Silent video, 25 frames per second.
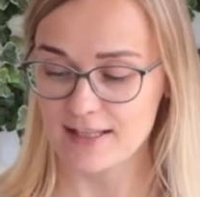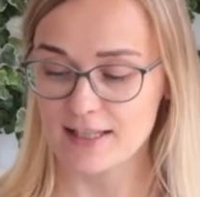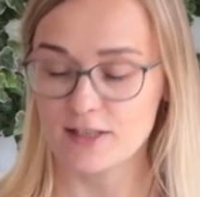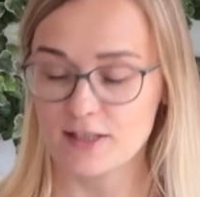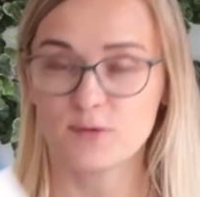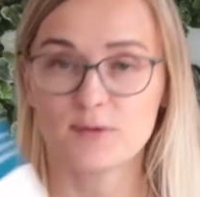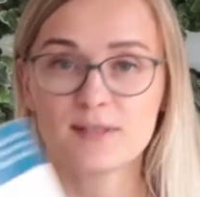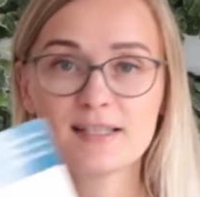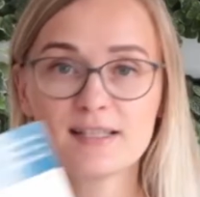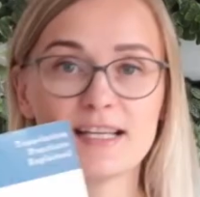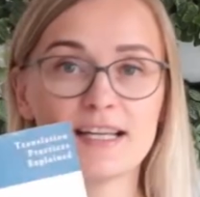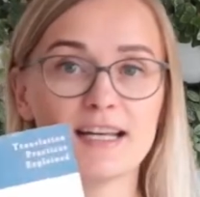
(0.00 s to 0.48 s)

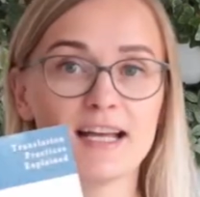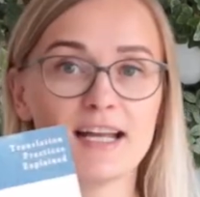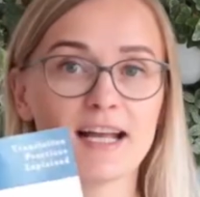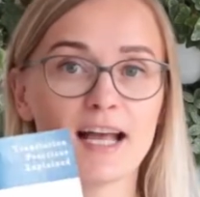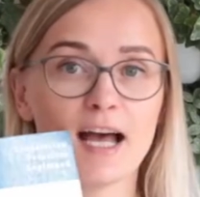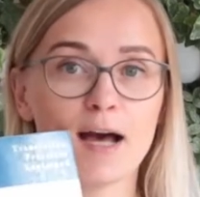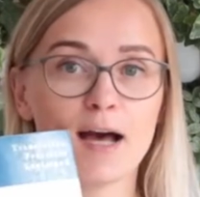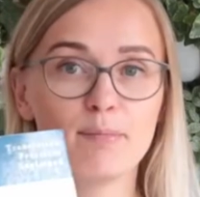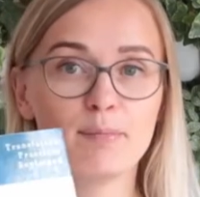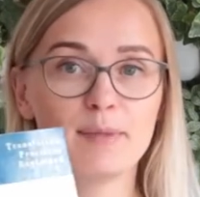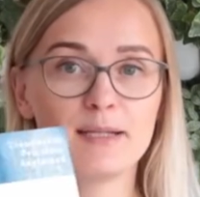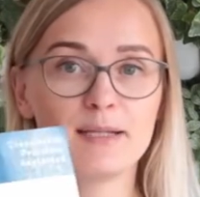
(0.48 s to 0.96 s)
It was then
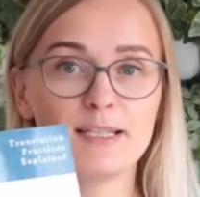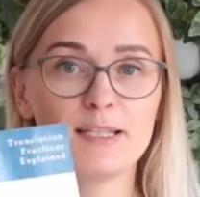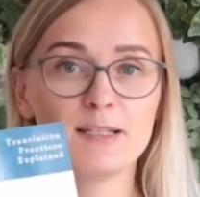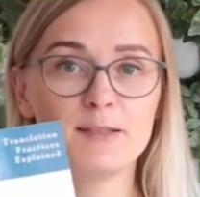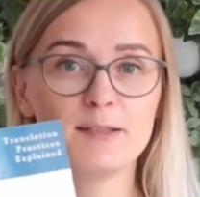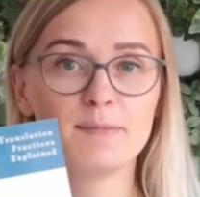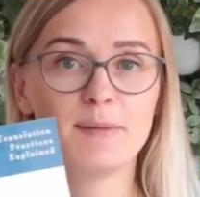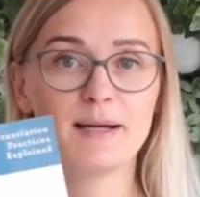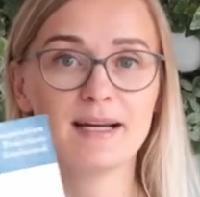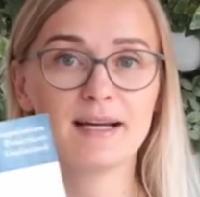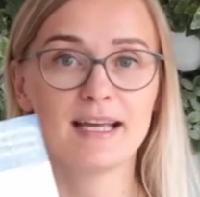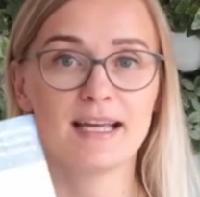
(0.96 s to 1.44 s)

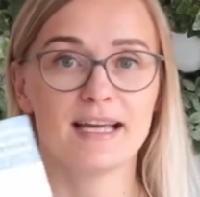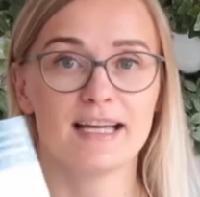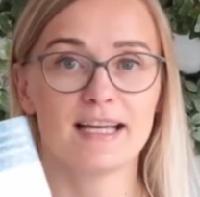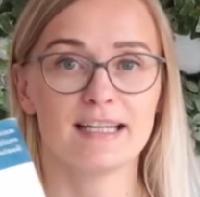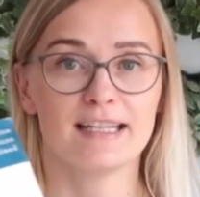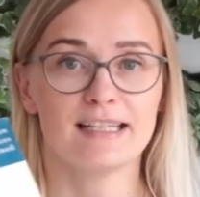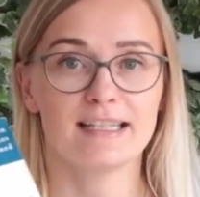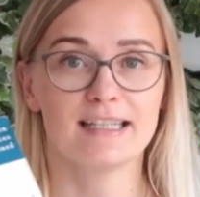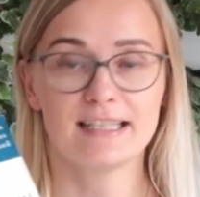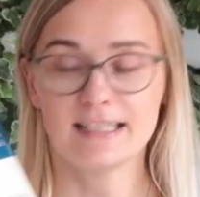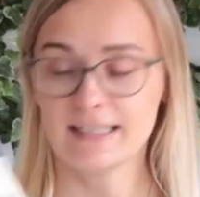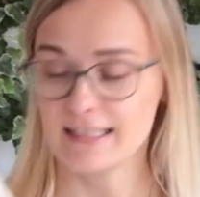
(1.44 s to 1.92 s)
accompanied by
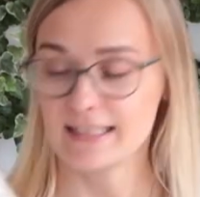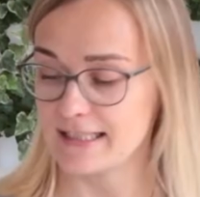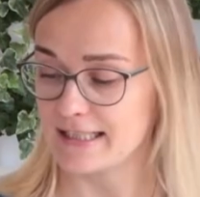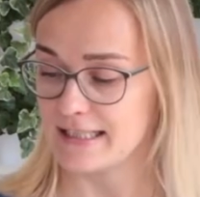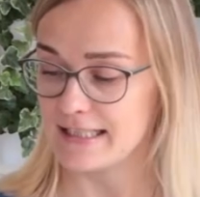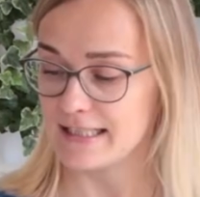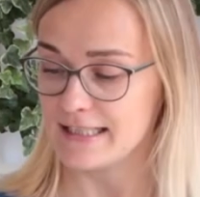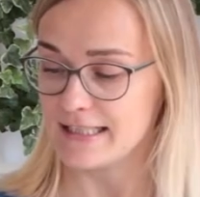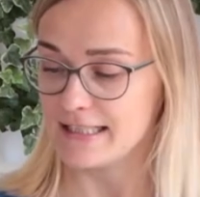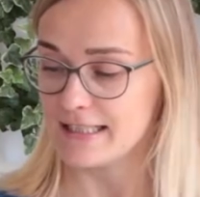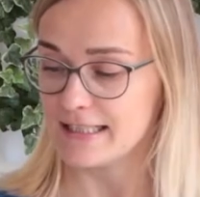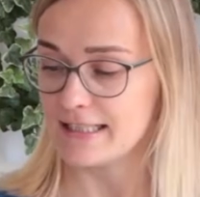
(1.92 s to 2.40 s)
a
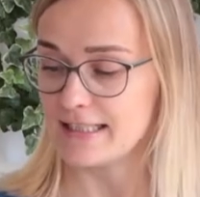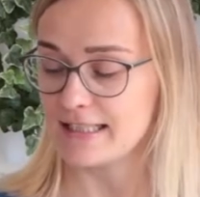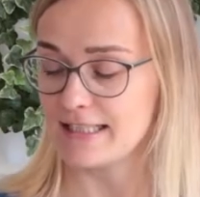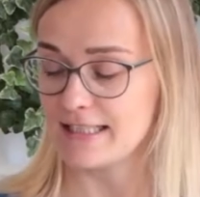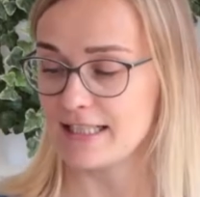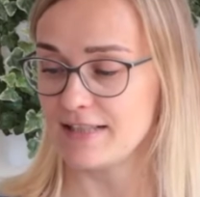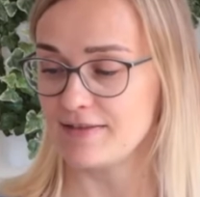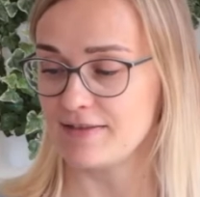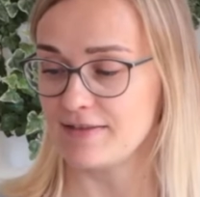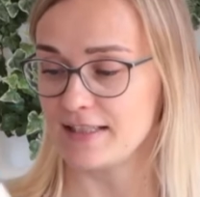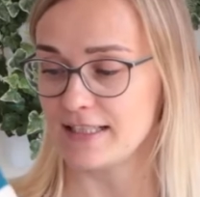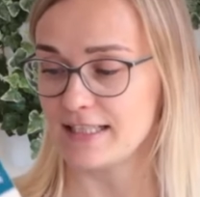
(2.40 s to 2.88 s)

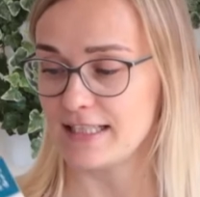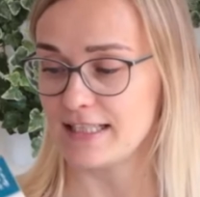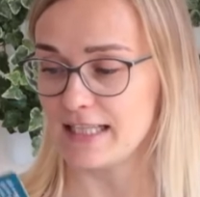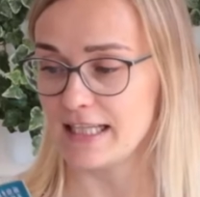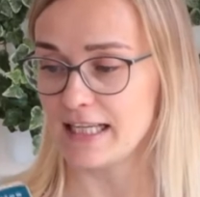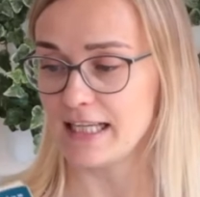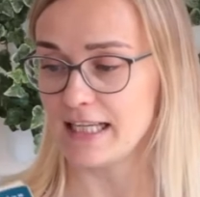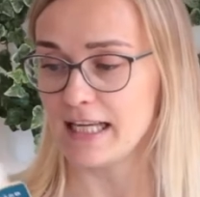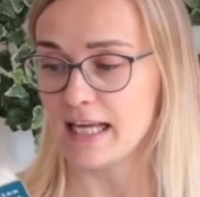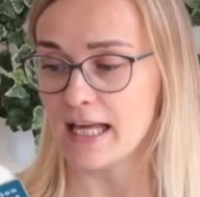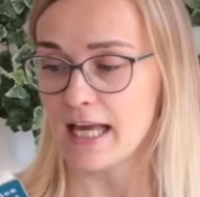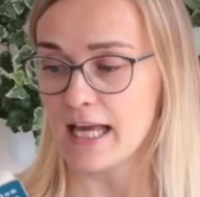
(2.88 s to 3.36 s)

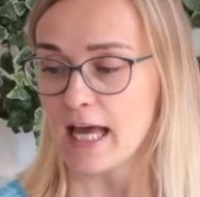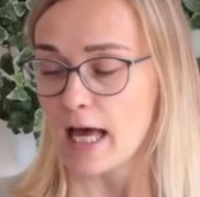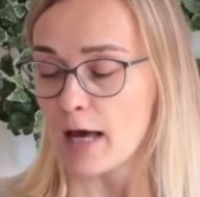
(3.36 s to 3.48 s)
DVD,